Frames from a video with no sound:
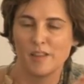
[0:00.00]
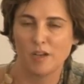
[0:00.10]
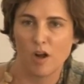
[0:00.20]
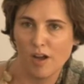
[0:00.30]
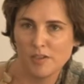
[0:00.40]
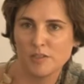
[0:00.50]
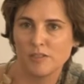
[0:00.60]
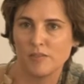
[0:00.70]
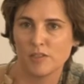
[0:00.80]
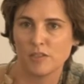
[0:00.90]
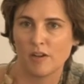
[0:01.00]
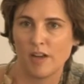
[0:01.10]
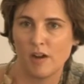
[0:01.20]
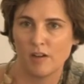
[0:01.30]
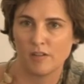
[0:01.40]
The costs of this
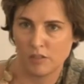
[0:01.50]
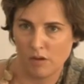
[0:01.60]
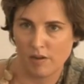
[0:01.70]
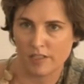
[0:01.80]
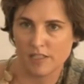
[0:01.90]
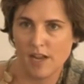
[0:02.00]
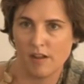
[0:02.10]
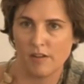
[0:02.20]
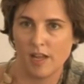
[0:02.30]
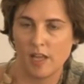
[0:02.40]
are going down,